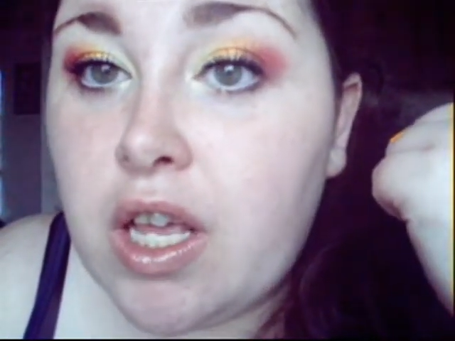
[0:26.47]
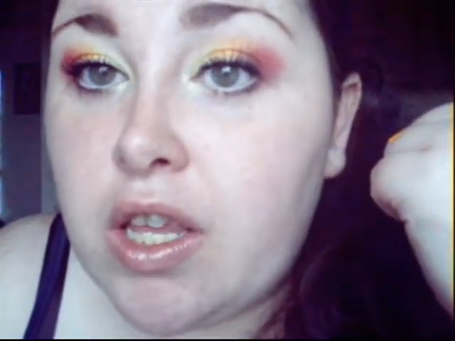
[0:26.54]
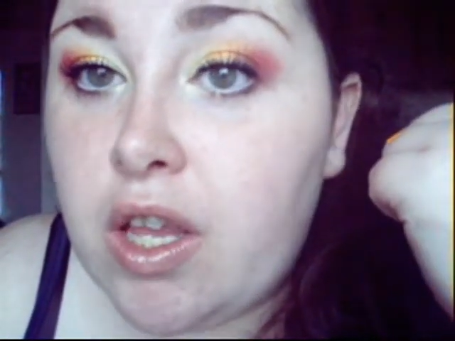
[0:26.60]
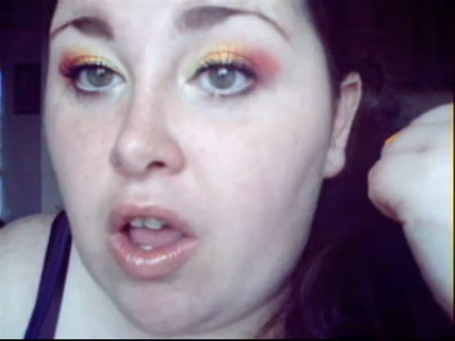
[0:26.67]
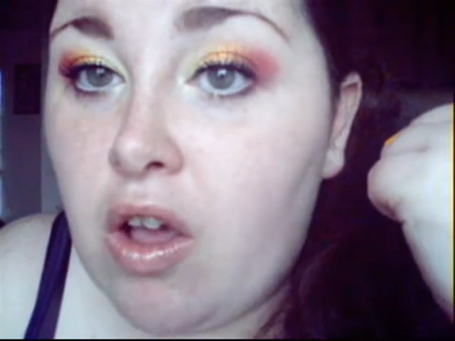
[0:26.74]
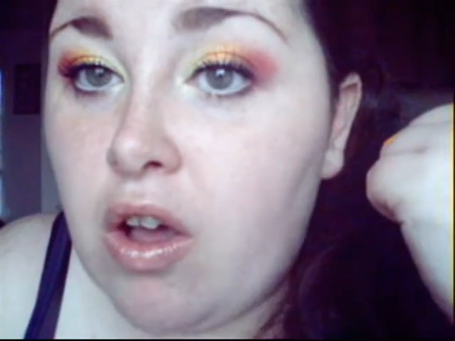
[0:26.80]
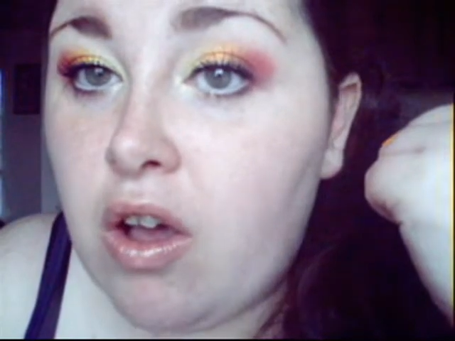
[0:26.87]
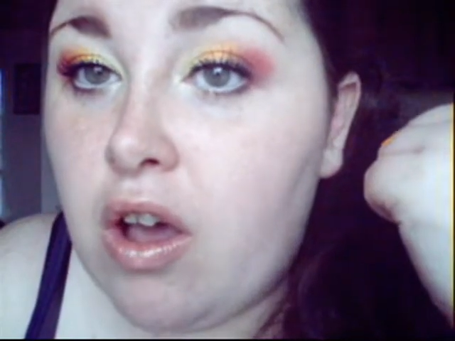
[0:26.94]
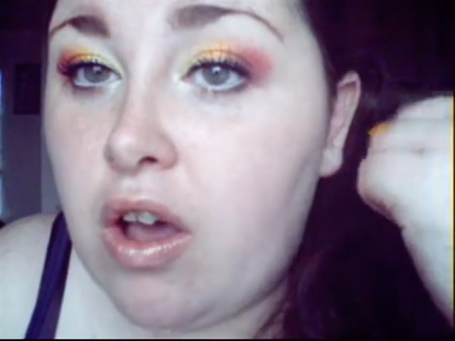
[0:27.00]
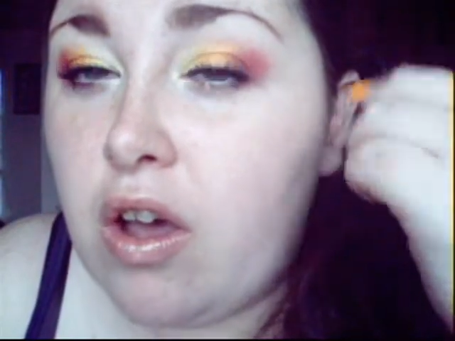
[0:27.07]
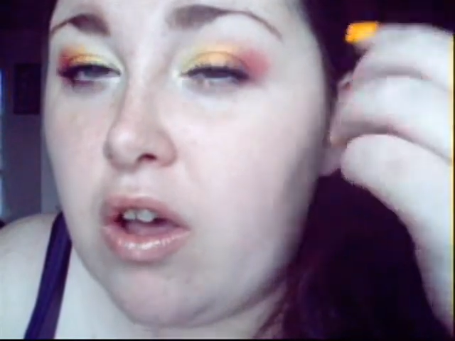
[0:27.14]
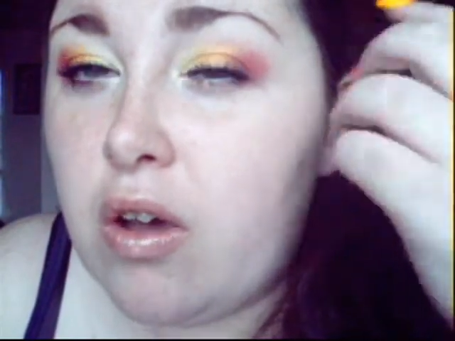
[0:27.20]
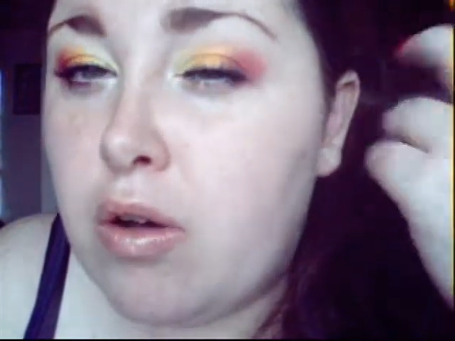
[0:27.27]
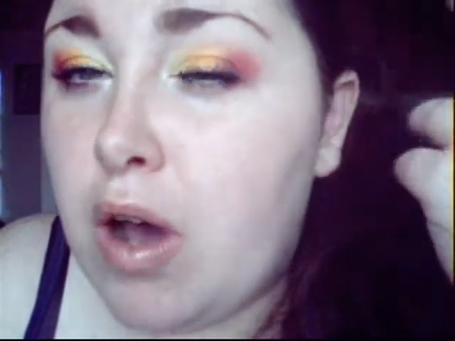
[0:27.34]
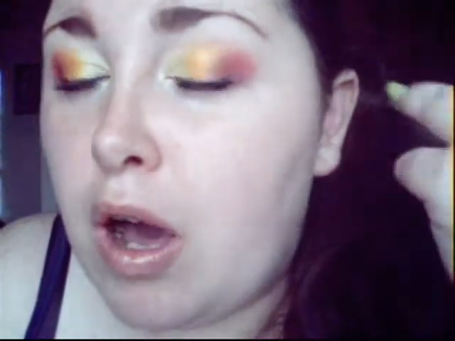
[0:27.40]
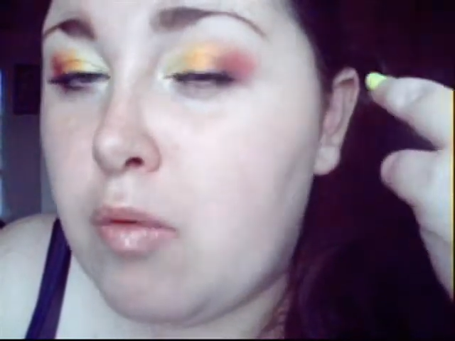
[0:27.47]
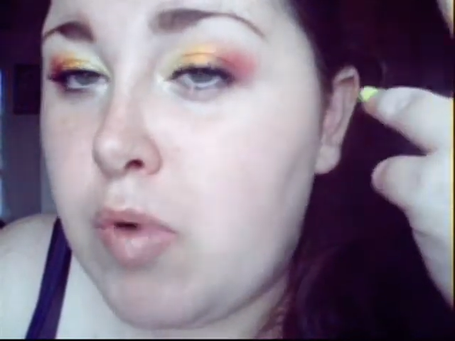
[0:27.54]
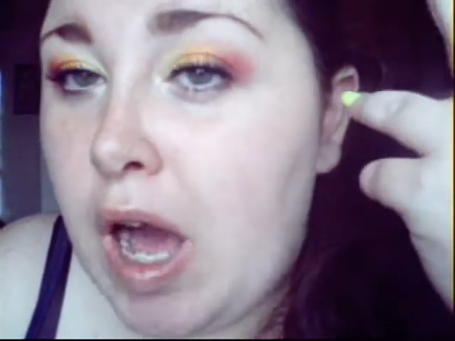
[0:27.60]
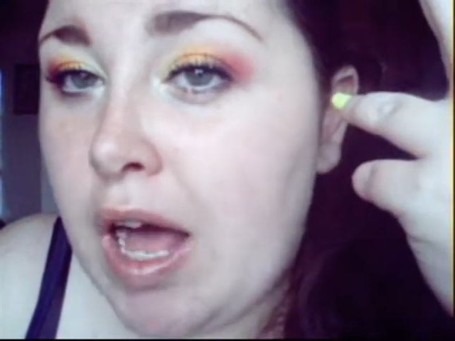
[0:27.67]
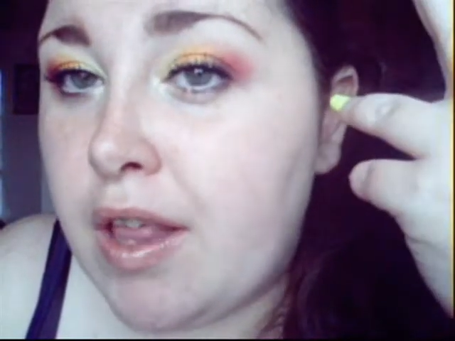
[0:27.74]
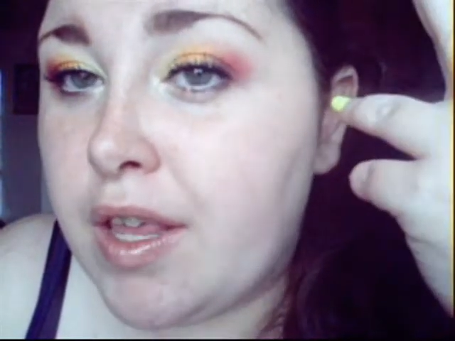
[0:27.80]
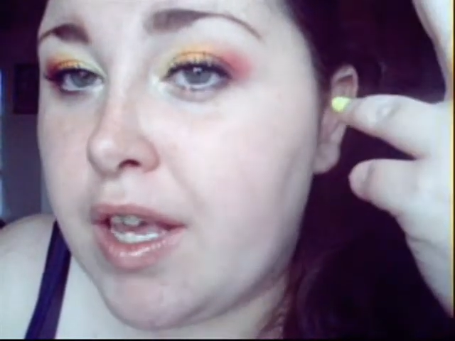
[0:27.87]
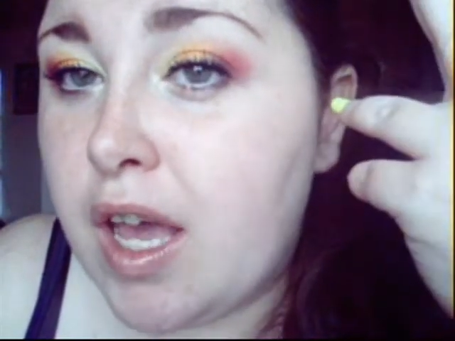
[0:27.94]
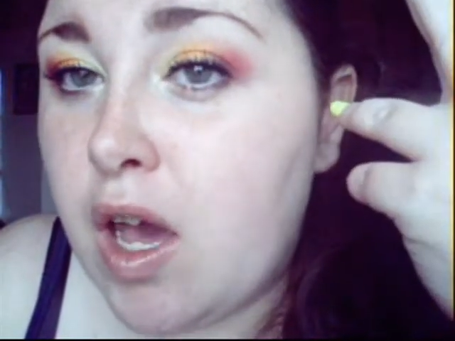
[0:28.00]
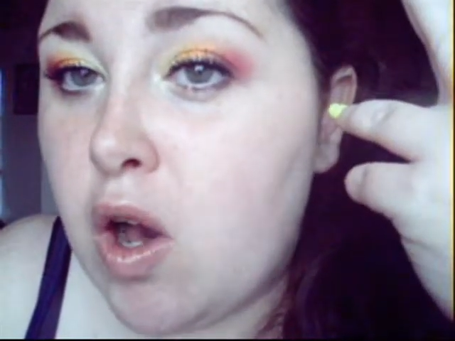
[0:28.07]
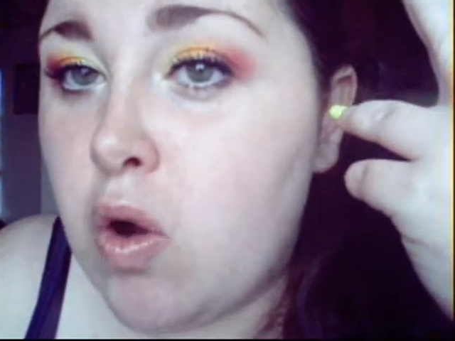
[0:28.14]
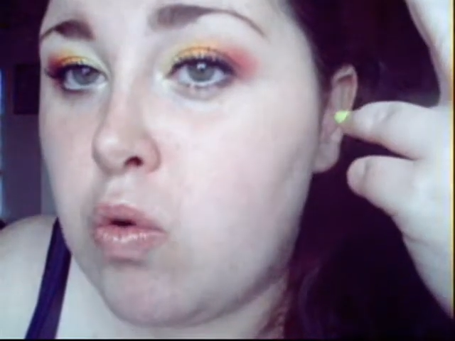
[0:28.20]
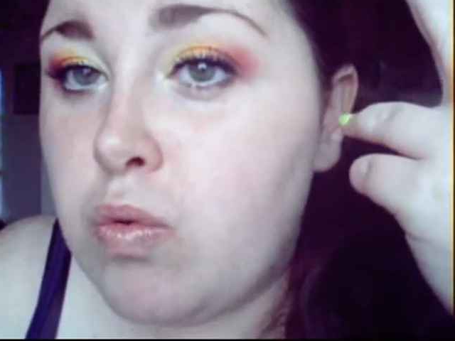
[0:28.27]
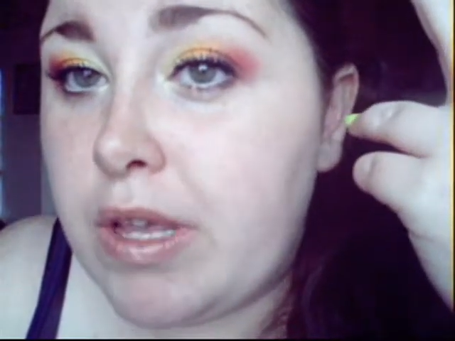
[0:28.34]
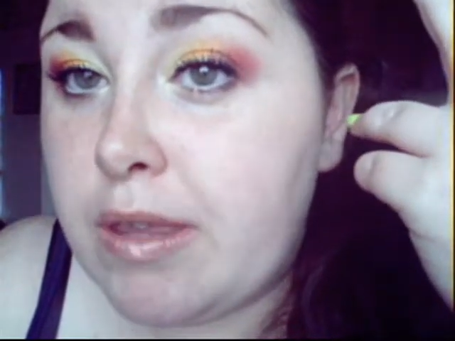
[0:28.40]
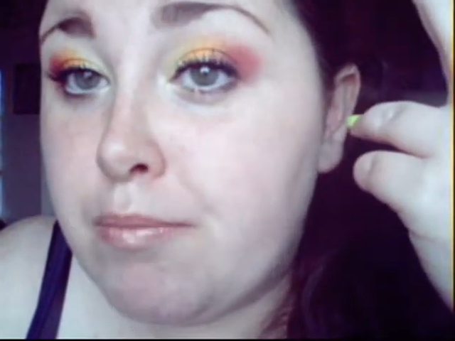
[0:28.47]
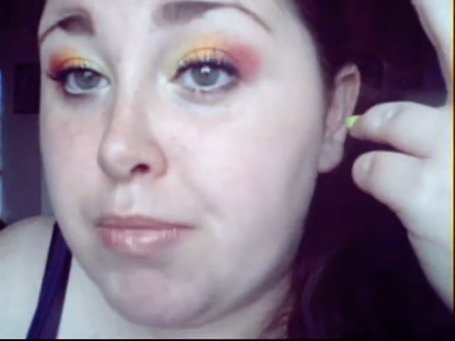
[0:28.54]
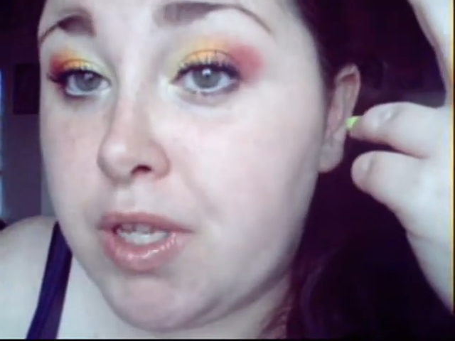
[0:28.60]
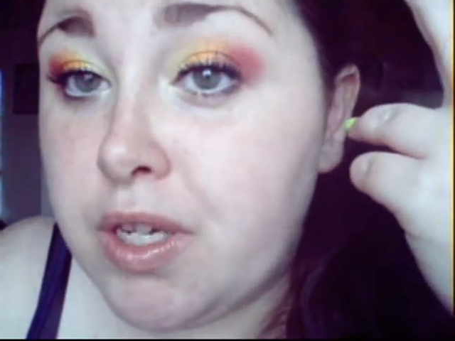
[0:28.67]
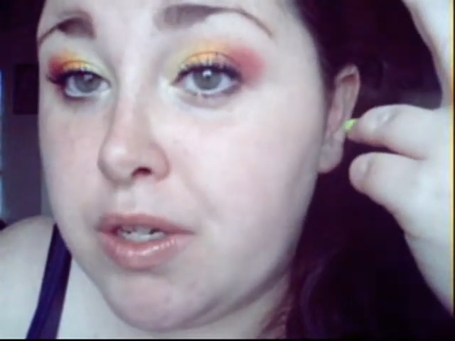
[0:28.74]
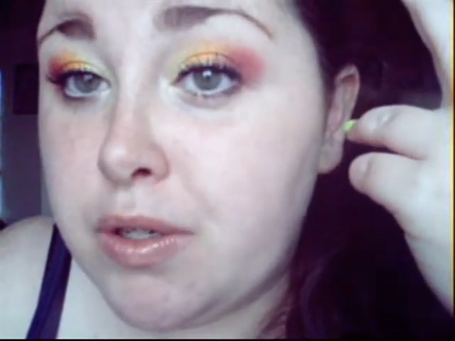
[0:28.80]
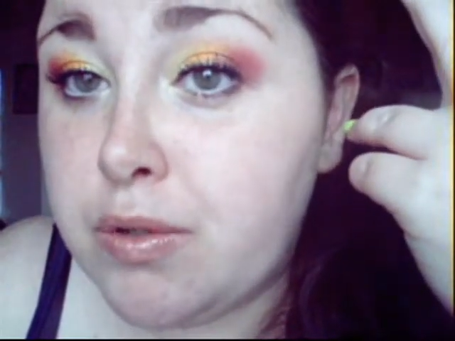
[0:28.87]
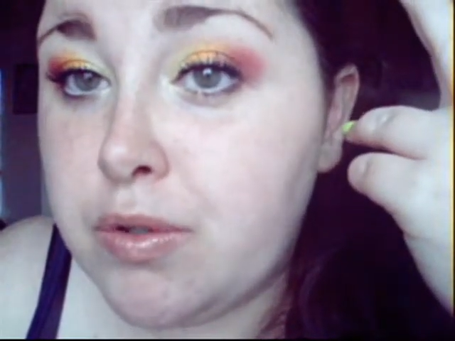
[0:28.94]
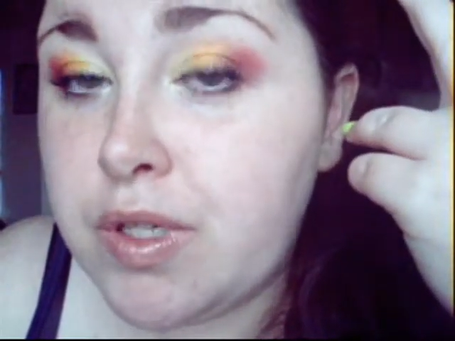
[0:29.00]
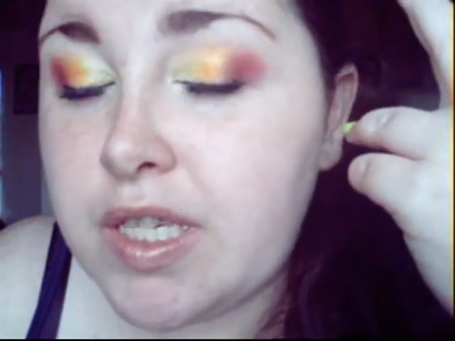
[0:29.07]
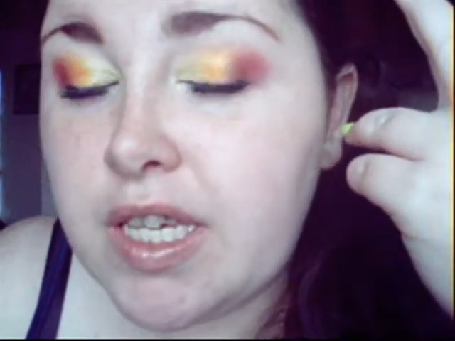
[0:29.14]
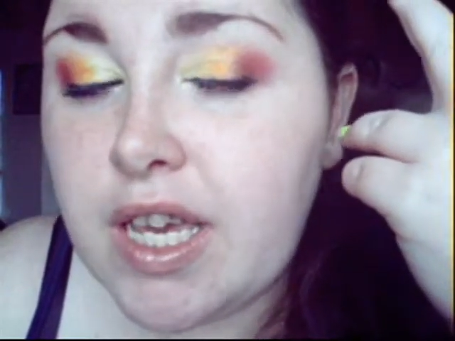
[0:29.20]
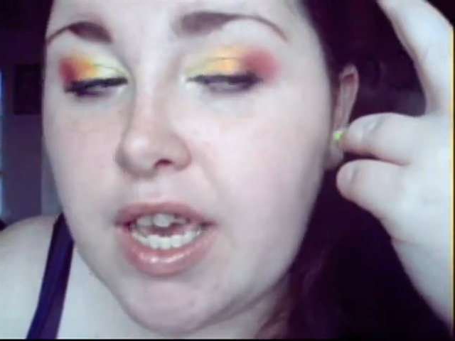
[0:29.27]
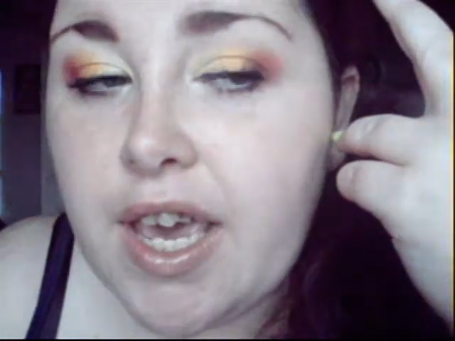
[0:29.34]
while ago with blues,